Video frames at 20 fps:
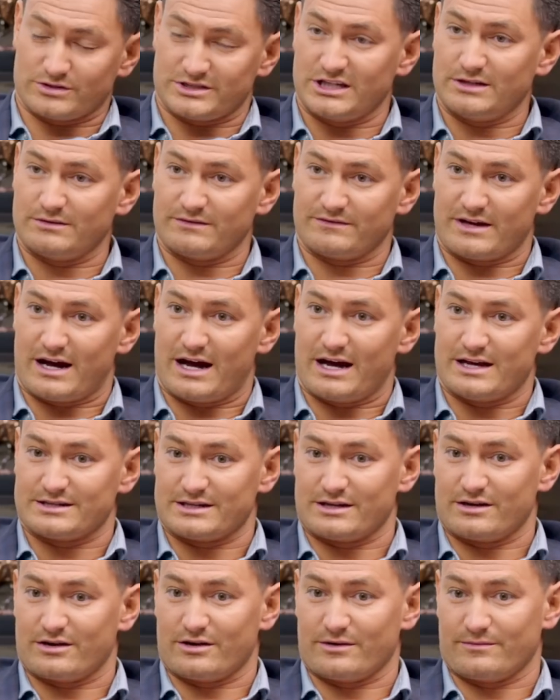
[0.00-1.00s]
team of guys
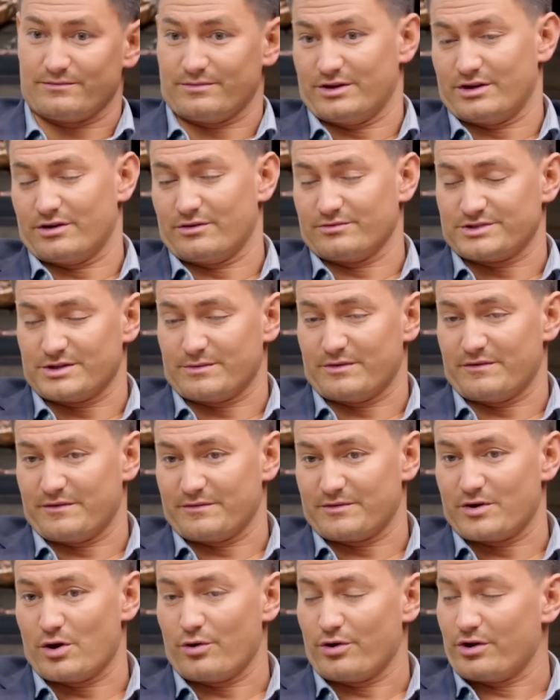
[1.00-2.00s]
that are, some of them
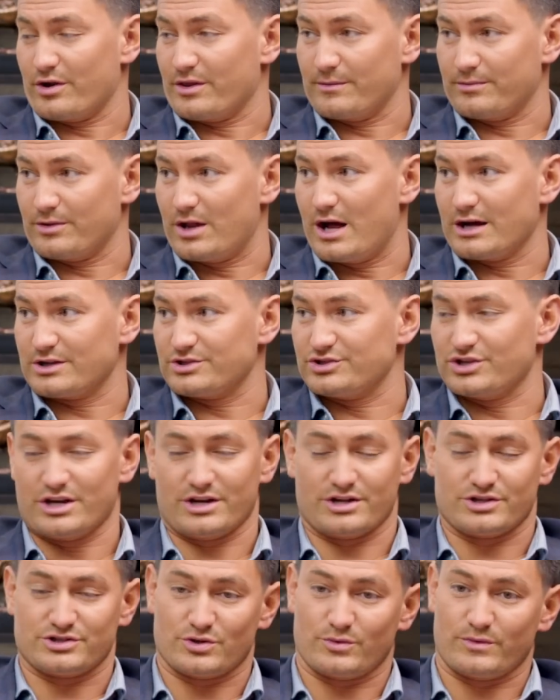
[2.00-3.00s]
coded on the blockchain.
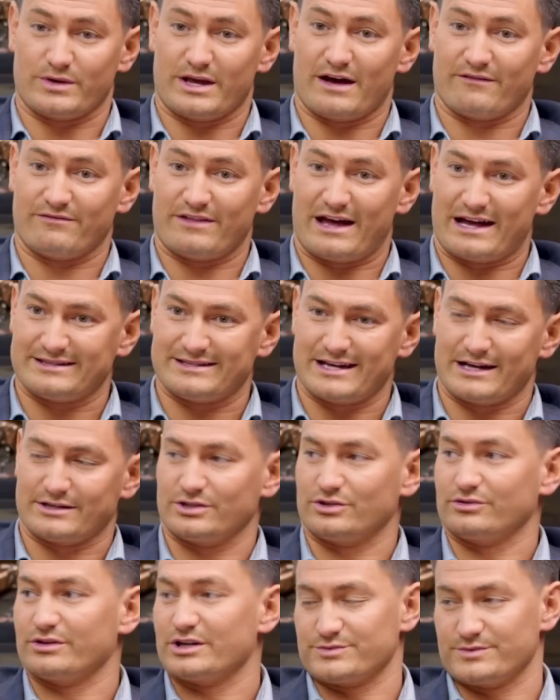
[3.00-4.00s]
And so we have that
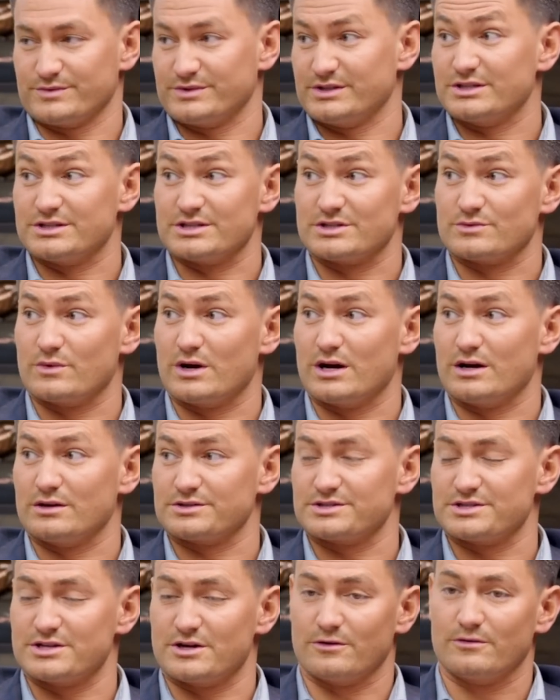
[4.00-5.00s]
technical expertise as well.
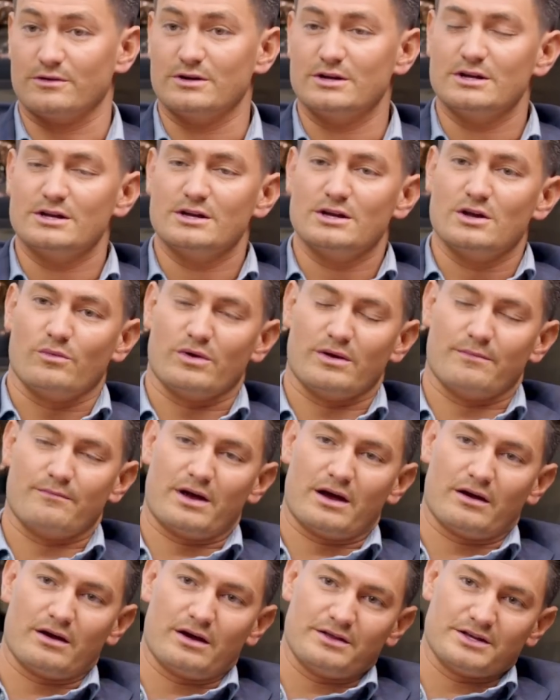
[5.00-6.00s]
So we
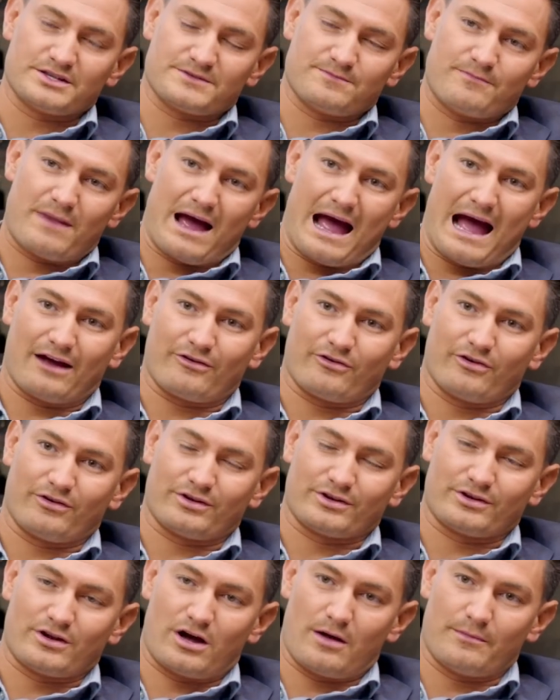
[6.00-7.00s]
marry this
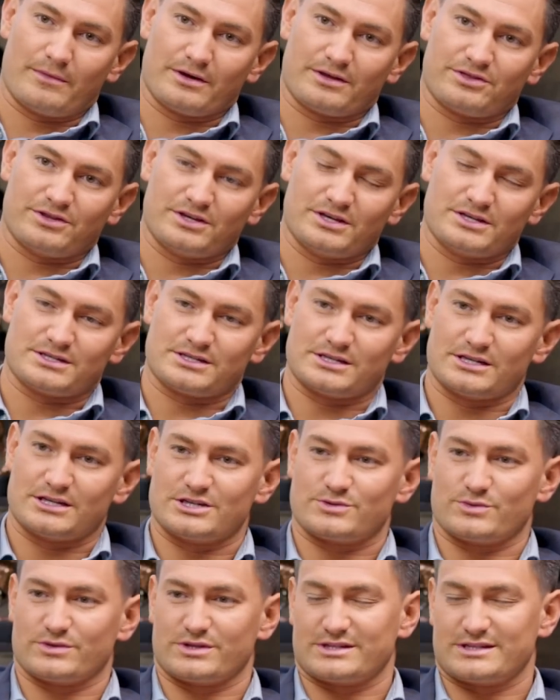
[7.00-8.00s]
macroeconomic
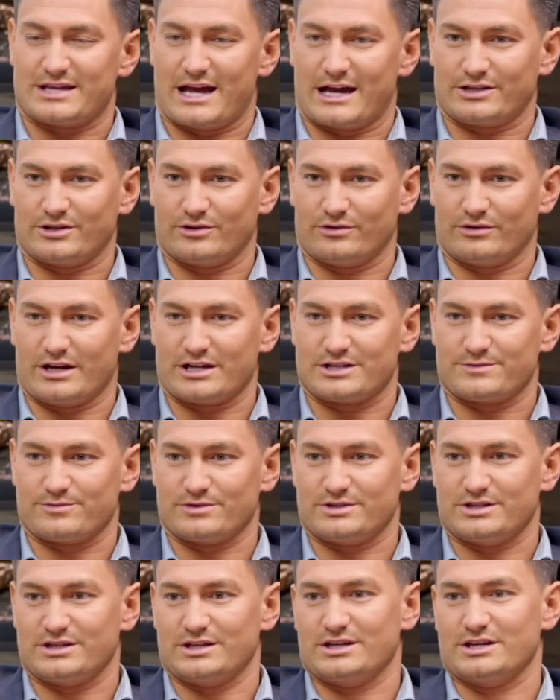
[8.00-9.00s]
thesis with the technical
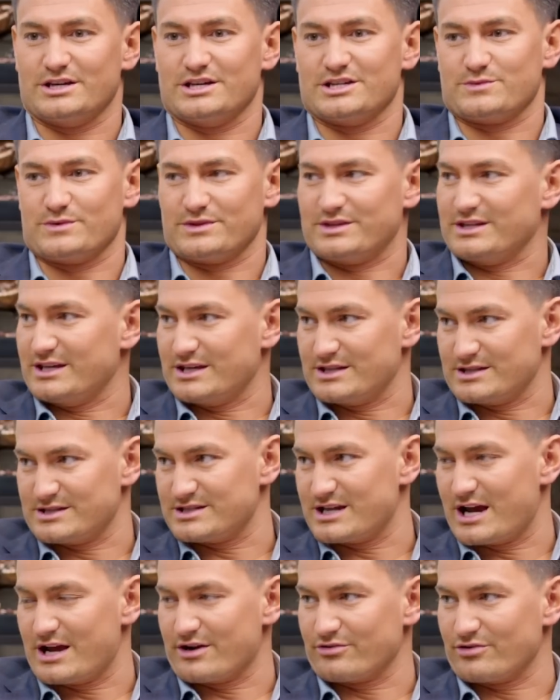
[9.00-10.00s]
expertise, with the
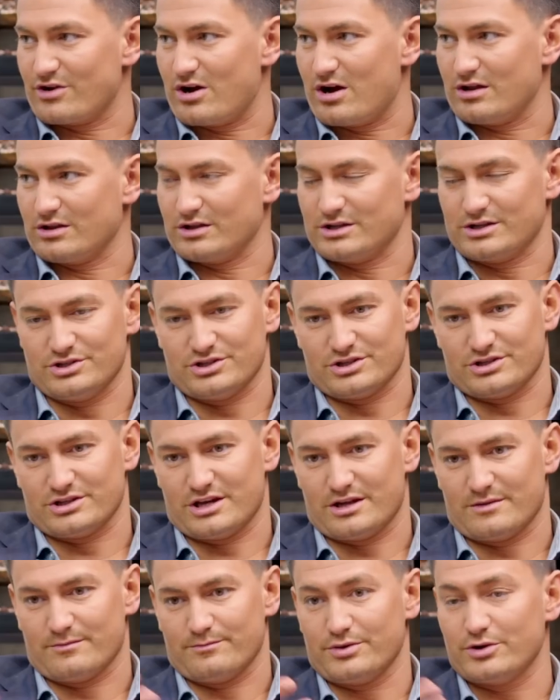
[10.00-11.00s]
insider knowledge, and
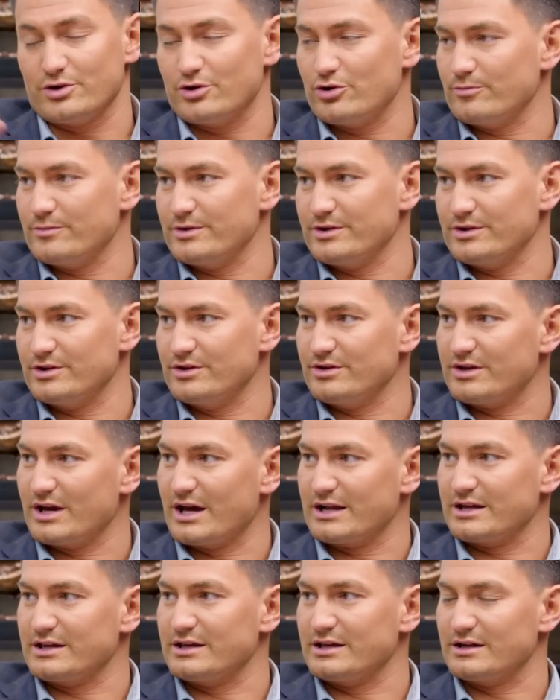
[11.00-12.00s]
then boom, you
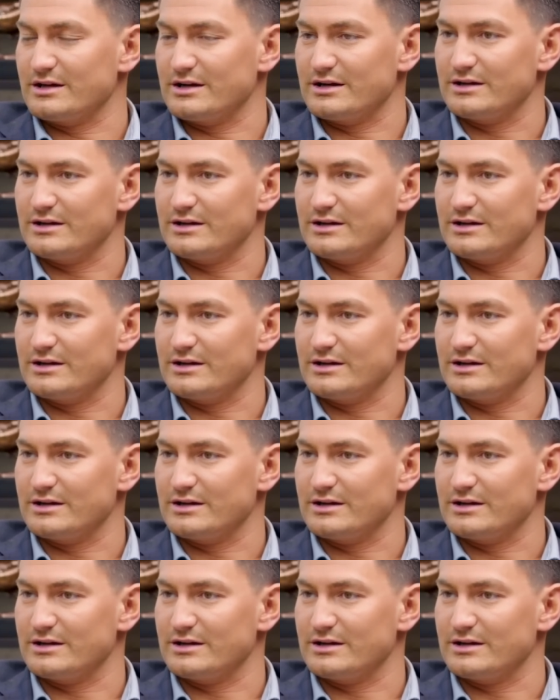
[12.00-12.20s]
kind of get